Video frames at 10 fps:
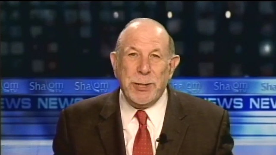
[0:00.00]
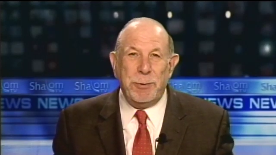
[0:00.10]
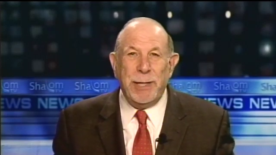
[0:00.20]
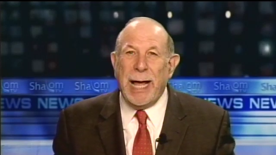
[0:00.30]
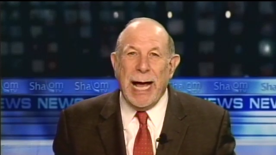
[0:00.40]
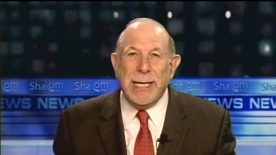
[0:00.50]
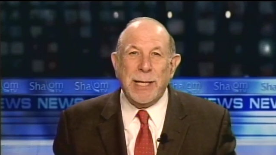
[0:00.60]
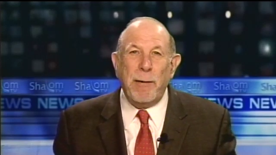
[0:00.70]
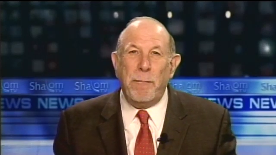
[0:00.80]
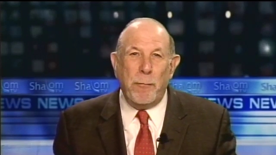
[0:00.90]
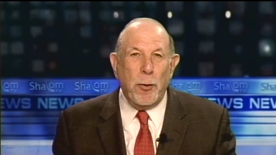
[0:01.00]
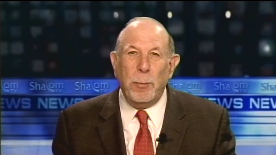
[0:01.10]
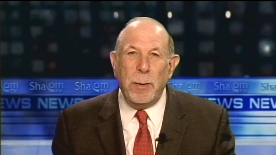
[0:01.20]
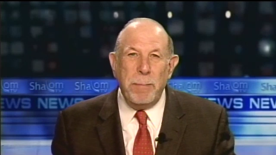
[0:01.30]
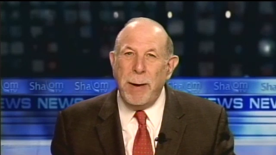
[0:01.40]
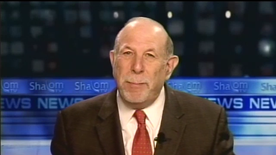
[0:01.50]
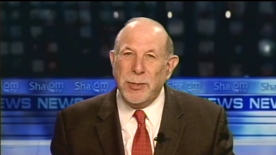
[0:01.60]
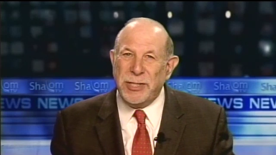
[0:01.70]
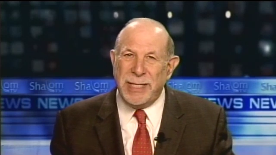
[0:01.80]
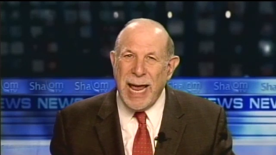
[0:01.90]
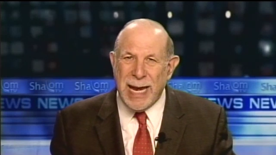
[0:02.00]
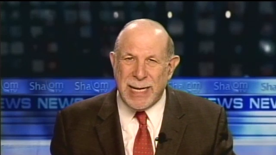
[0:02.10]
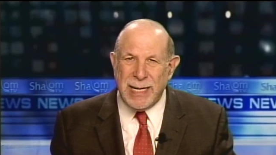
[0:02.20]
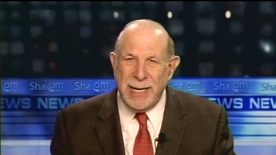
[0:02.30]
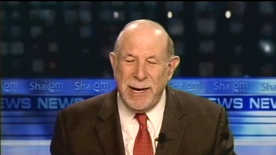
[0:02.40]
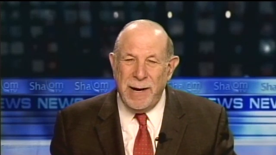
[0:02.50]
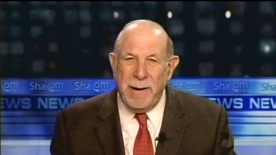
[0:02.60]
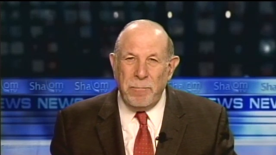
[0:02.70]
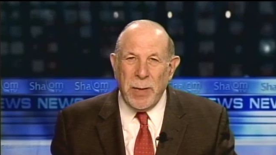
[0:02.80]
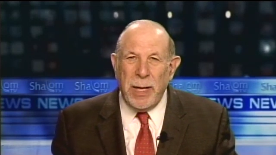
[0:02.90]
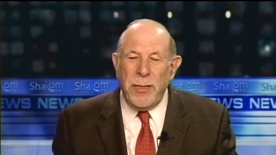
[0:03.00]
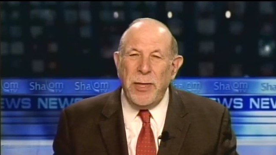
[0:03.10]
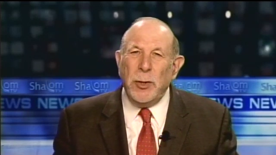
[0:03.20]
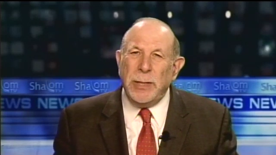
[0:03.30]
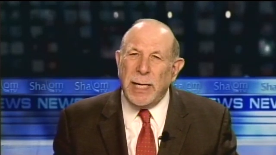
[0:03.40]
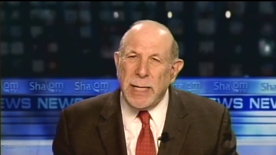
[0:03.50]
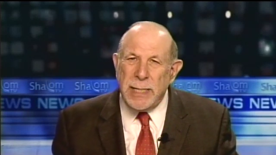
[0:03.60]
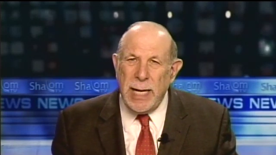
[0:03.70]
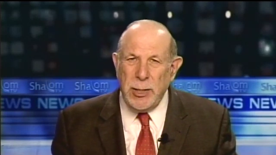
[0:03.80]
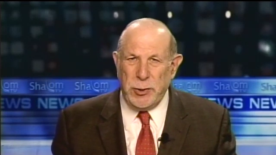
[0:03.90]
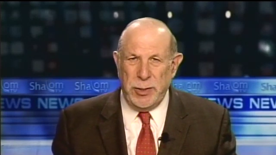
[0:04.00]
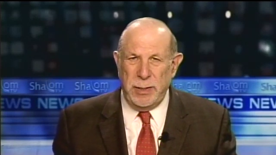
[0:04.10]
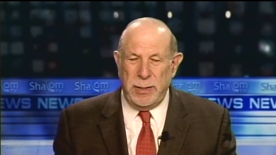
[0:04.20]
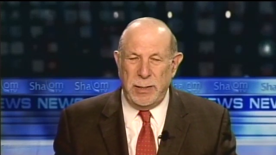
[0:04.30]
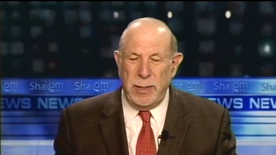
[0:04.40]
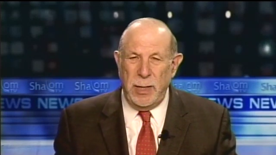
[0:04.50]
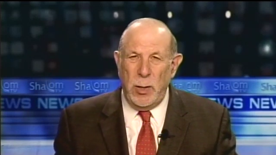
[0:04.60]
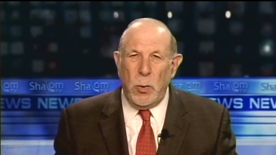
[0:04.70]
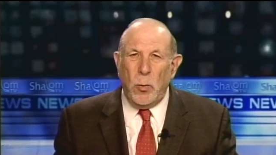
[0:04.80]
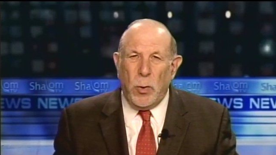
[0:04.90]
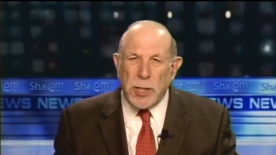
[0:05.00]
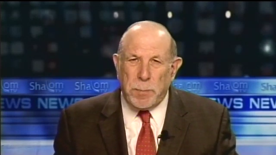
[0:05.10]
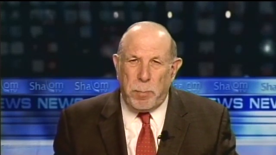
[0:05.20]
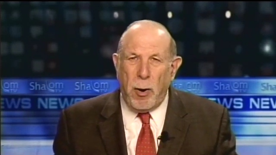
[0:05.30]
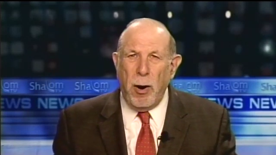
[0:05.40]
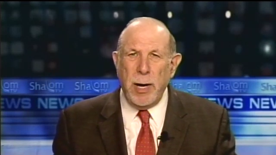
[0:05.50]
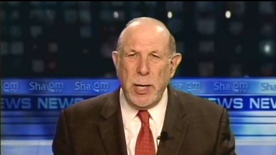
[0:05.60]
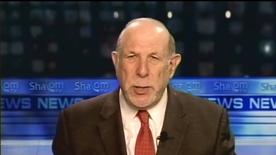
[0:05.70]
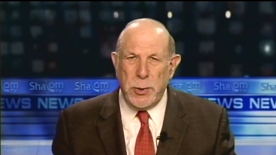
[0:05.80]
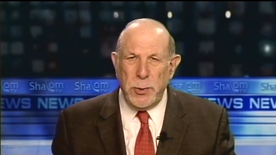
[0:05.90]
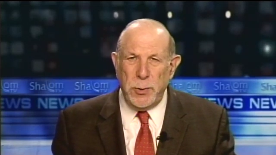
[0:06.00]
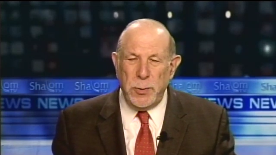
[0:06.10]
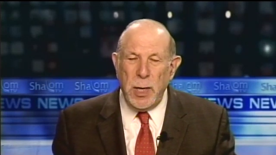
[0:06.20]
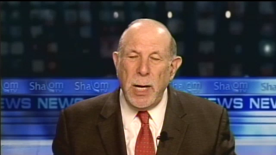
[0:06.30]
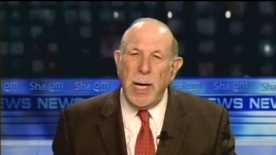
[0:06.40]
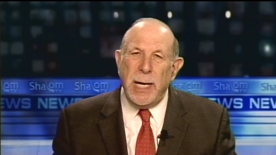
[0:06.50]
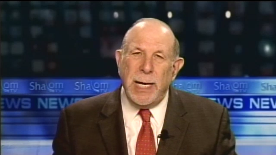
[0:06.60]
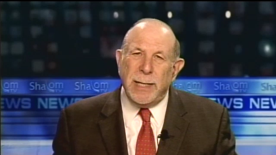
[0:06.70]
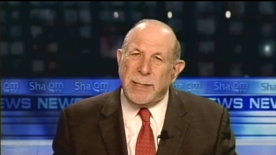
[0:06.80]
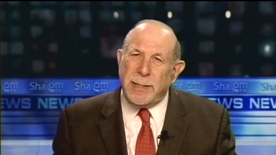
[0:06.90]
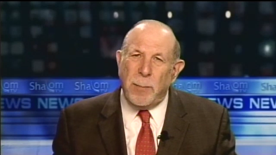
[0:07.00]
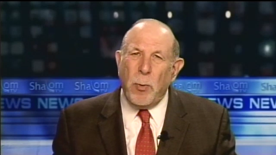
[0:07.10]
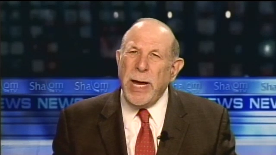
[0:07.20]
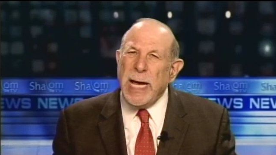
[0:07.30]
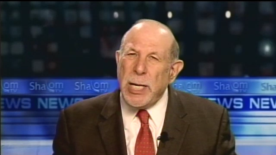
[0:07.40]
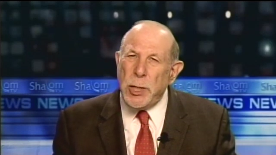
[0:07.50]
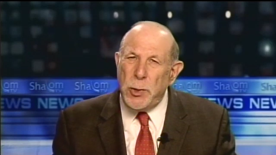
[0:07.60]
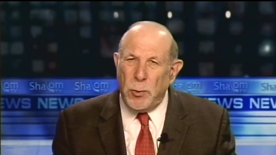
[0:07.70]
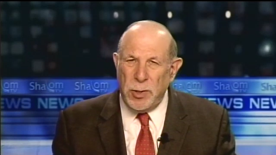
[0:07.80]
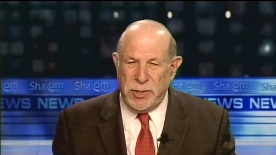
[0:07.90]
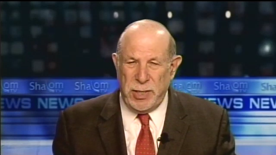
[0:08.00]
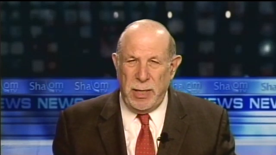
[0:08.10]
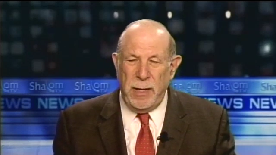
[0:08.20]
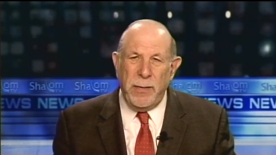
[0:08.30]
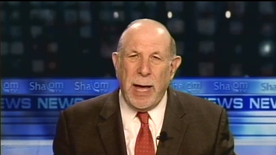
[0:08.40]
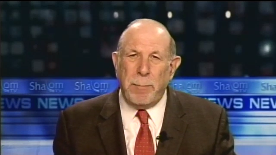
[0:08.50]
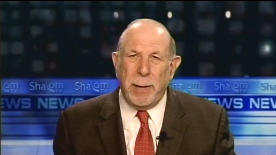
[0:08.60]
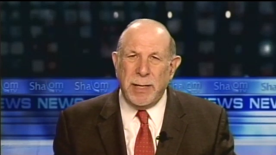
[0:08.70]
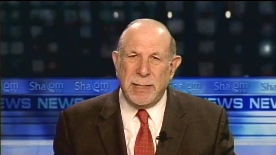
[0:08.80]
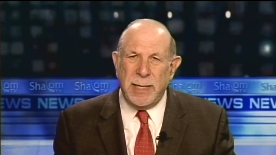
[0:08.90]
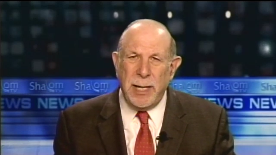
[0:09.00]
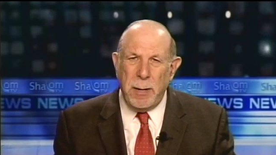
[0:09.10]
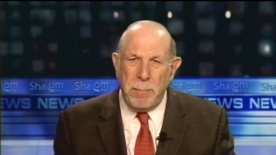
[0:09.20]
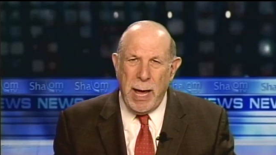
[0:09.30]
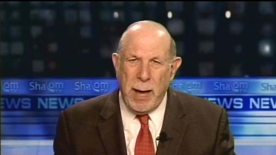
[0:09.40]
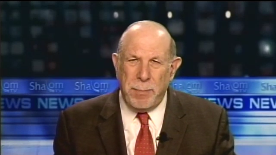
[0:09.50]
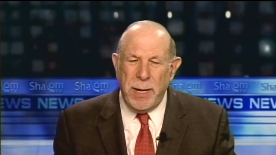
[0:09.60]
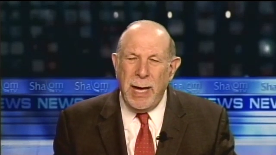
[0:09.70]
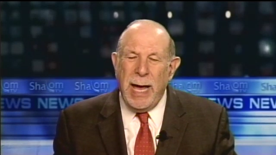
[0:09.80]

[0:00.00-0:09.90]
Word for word: Israel as a formal member state, the United Nations was party to in some way endorsing that Palestinian map.